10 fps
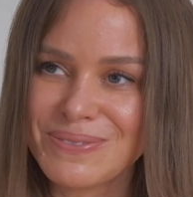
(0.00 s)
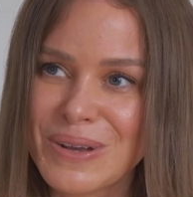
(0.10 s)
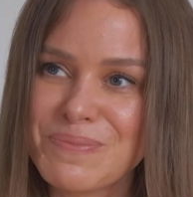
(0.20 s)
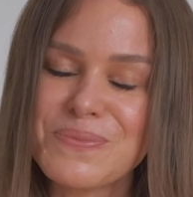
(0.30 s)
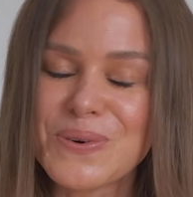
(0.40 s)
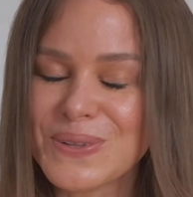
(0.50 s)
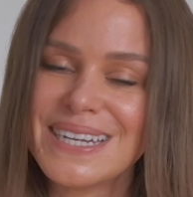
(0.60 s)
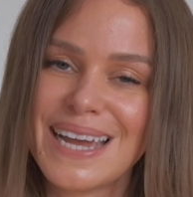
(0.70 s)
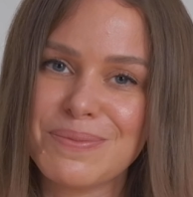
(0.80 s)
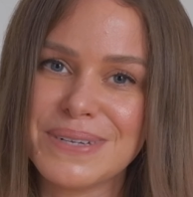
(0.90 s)
We, are more than
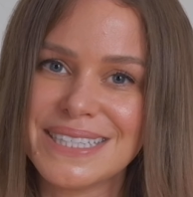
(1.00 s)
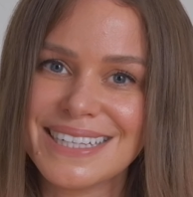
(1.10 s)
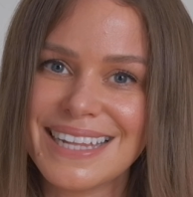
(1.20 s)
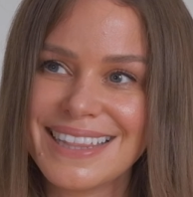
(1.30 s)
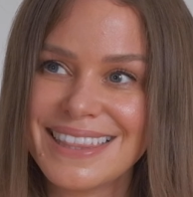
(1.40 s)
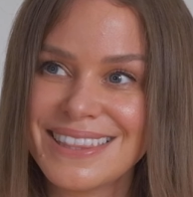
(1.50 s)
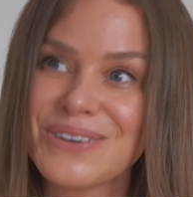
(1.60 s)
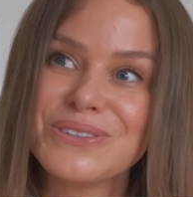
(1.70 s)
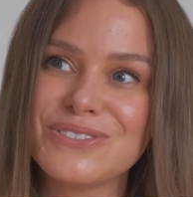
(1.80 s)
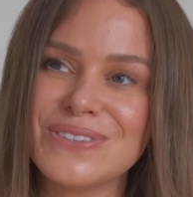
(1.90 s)
happy to let
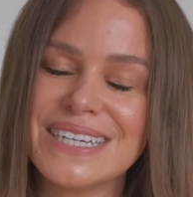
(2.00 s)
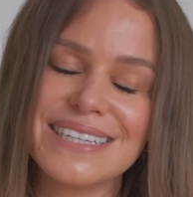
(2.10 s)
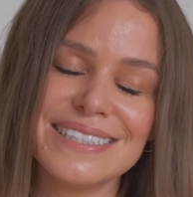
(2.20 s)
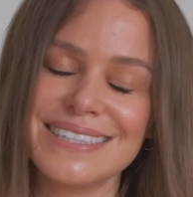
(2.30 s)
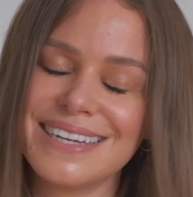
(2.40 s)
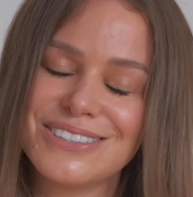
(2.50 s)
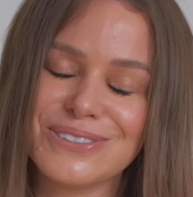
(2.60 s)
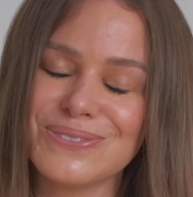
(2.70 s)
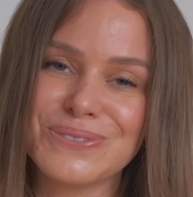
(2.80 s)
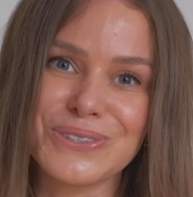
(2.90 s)
those feelings like
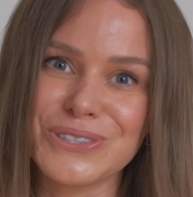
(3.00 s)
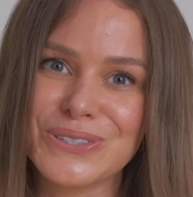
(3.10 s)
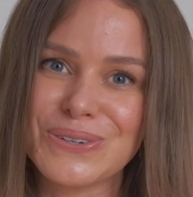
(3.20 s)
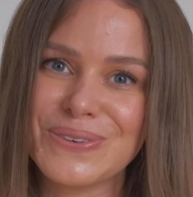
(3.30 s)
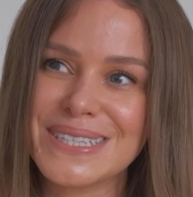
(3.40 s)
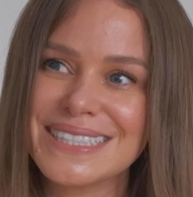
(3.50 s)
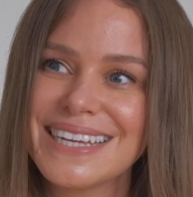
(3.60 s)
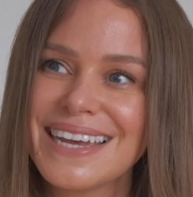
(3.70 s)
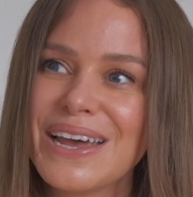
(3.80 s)
just rush through us.